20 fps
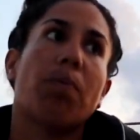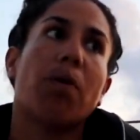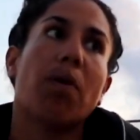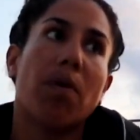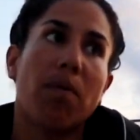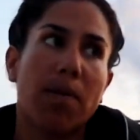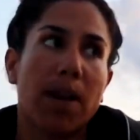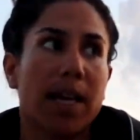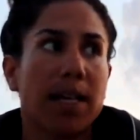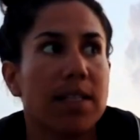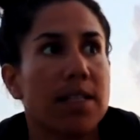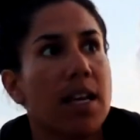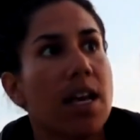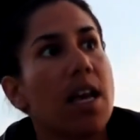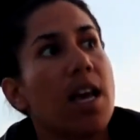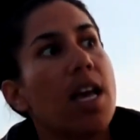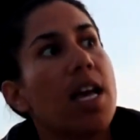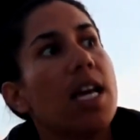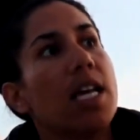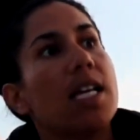public
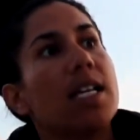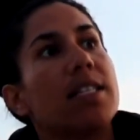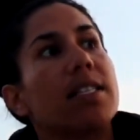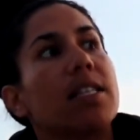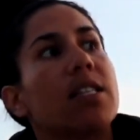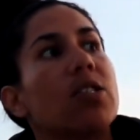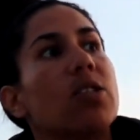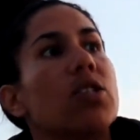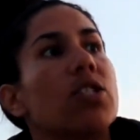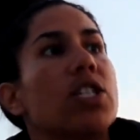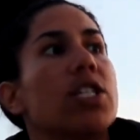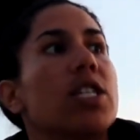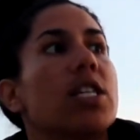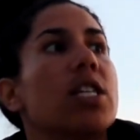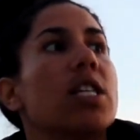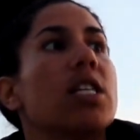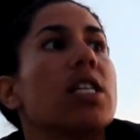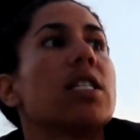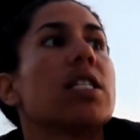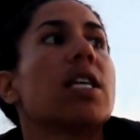
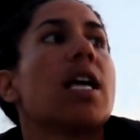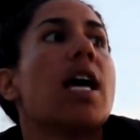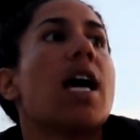institutions,